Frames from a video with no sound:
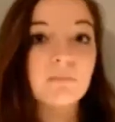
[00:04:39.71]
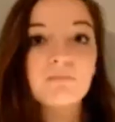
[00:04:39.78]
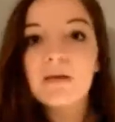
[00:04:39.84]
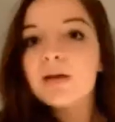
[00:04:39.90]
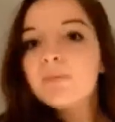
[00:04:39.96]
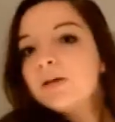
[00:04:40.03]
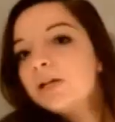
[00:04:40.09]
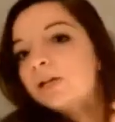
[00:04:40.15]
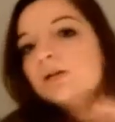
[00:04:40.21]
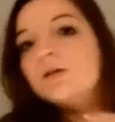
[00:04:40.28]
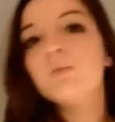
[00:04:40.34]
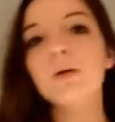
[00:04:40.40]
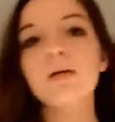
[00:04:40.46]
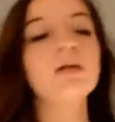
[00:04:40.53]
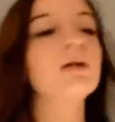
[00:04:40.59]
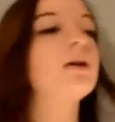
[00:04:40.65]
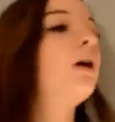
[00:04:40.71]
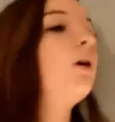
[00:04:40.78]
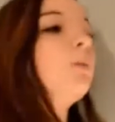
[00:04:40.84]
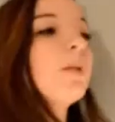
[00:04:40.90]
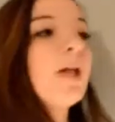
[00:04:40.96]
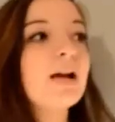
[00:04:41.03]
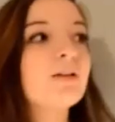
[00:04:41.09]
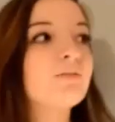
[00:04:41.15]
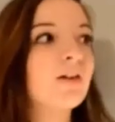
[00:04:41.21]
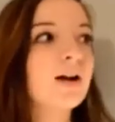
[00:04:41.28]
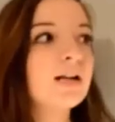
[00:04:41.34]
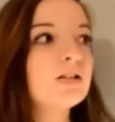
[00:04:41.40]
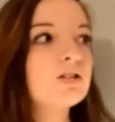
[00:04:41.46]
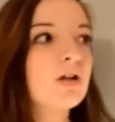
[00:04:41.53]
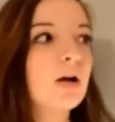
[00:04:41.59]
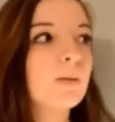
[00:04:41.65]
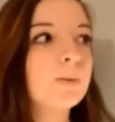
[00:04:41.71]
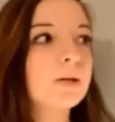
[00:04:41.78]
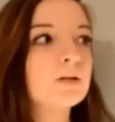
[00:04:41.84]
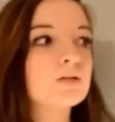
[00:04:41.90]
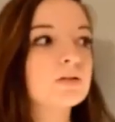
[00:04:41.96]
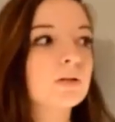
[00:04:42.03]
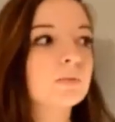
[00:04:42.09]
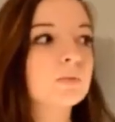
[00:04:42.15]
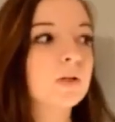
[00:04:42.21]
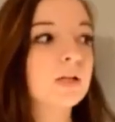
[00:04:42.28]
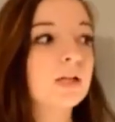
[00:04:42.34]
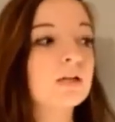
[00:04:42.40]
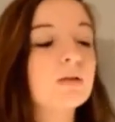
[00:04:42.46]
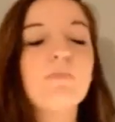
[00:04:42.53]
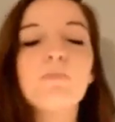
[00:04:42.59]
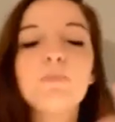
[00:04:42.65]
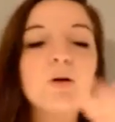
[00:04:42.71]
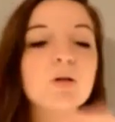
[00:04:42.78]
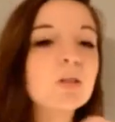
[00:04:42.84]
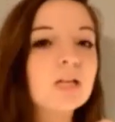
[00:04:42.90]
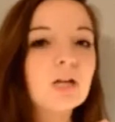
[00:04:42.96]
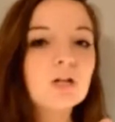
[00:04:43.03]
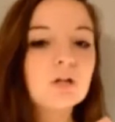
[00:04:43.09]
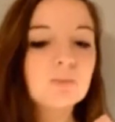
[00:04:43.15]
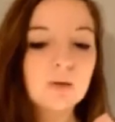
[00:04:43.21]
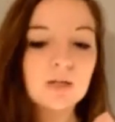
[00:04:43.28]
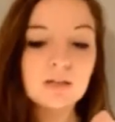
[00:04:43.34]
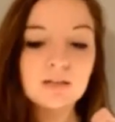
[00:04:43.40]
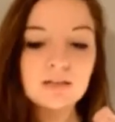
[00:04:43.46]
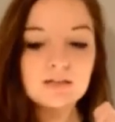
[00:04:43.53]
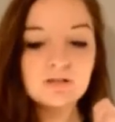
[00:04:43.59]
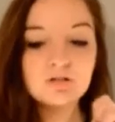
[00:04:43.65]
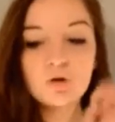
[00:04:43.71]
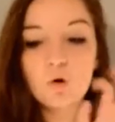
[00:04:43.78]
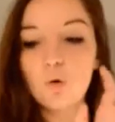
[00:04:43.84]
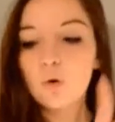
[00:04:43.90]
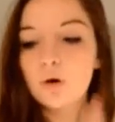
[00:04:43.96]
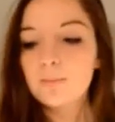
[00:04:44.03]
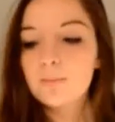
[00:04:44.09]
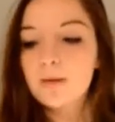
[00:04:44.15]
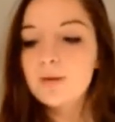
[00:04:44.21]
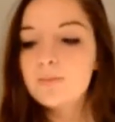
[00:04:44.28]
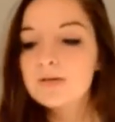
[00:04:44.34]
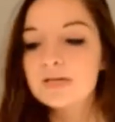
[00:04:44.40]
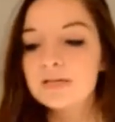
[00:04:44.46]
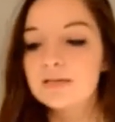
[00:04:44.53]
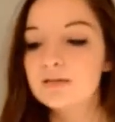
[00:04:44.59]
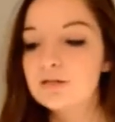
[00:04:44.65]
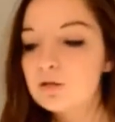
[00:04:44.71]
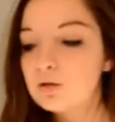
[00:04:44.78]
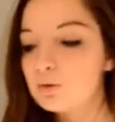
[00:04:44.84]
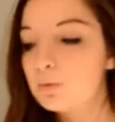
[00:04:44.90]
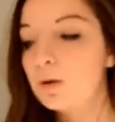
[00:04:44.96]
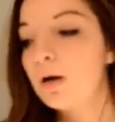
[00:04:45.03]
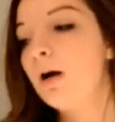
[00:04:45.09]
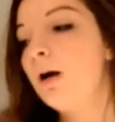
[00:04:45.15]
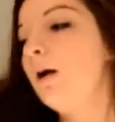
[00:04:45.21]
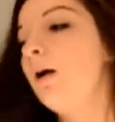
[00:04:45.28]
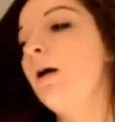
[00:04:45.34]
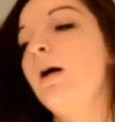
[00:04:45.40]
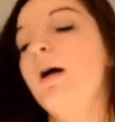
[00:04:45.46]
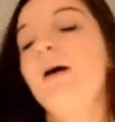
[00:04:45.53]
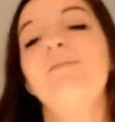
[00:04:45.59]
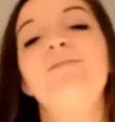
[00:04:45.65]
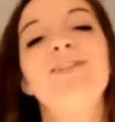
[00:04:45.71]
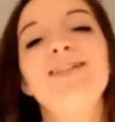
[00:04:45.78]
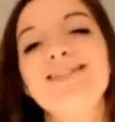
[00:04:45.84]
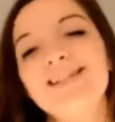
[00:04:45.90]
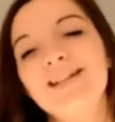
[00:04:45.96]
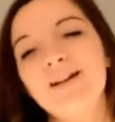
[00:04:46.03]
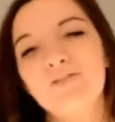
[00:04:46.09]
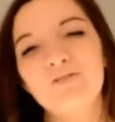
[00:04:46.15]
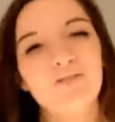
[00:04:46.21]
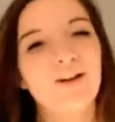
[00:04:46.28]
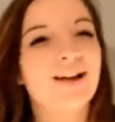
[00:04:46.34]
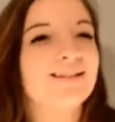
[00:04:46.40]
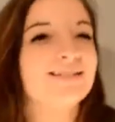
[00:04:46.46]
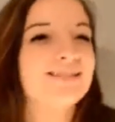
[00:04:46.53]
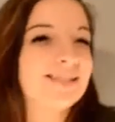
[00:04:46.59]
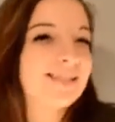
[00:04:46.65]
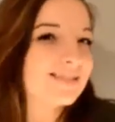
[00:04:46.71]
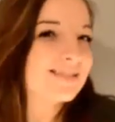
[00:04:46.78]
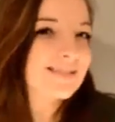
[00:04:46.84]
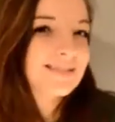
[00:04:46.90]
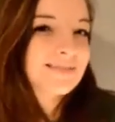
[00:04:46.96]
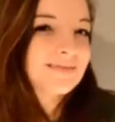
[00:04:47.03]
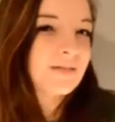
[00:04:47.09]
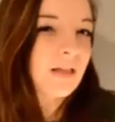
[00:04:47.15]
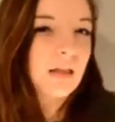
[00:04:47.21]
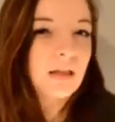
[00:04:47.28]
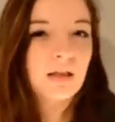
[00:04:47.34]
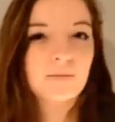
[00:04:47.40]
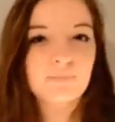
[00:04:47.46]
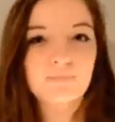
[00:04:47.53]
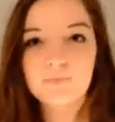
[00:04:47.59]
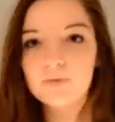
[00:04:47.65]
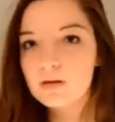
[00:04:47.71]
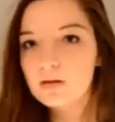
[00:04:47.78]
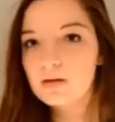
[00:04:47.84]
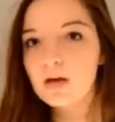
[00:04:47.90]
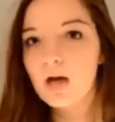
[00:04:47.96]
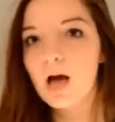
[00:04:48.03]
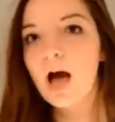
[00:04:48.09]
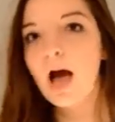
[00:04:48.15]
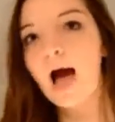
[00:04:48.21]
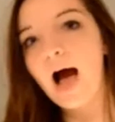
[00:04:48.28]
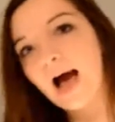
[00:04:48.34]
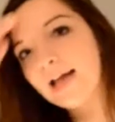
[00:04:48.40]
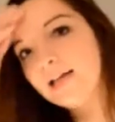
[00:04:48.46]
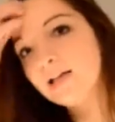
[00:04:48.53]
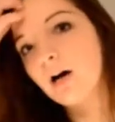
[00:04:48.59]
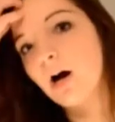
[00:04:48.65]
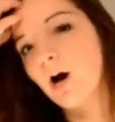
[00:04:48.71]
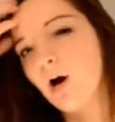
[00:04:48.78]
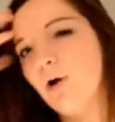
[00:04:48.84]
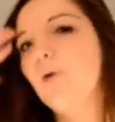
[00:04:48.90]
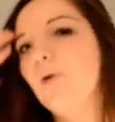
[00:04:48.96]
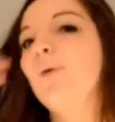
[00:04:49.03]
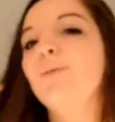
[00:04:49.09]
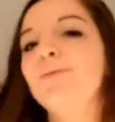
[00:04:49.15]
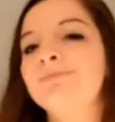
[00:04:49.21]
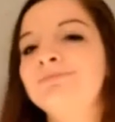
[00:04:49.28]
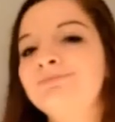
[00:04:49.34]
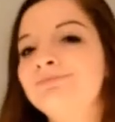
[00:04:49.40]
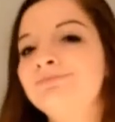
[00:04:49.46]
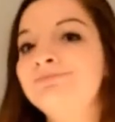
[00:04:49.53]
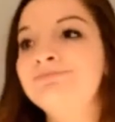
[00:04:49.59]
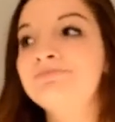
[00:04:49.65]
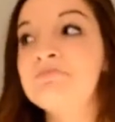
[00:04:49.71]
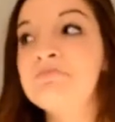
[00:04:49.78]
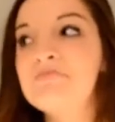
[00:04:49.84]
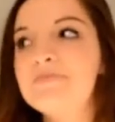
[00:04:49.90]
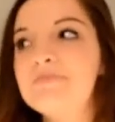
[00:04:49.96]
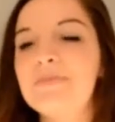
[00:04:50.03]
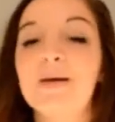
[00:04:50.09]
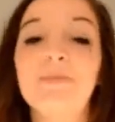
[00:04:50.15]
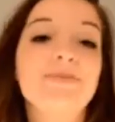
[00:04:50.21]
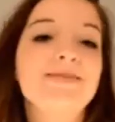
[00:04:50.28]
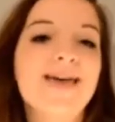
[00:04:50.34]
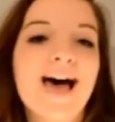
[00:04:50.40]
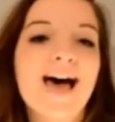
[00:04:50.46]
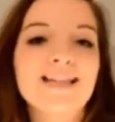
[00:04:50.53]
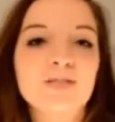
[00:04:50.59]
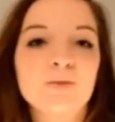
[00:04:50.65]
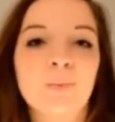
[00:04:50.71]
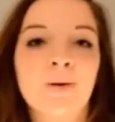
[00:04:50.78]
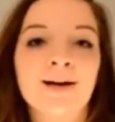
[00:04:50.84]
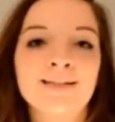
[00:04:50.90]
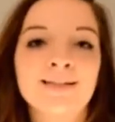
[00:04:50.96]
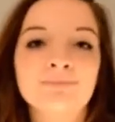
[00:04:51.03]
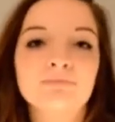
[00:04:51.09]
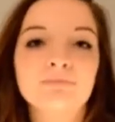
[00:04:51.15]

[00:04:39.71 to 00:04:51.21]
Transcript: Maybe you want to go Black Friday shopping or something, put that on your bucket list. Or maybe it's to visit a friend in Idaho. Maybe that's one.